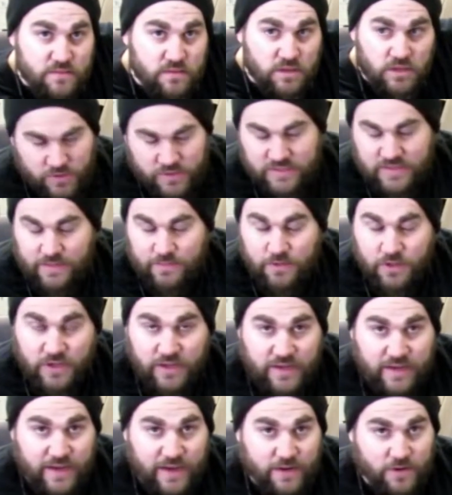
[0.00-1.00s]
I'm
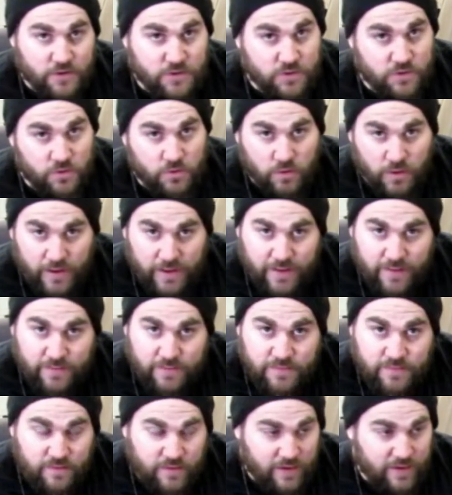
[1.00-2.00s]
looking at are $2,000,
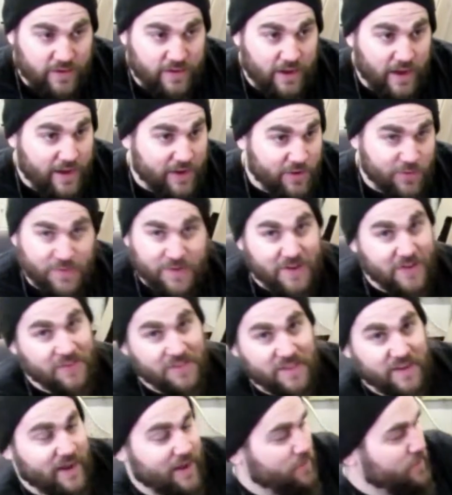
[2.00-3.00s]
and I don't know
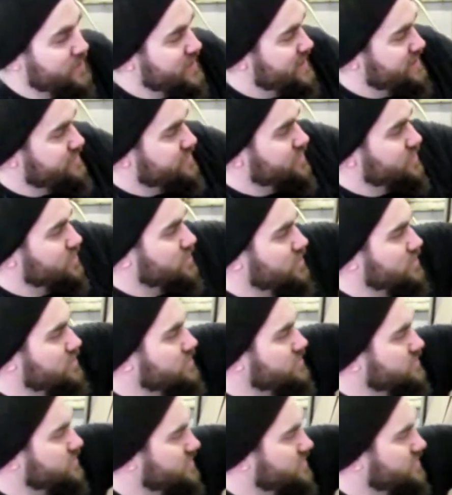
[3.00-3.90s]
that I would ever.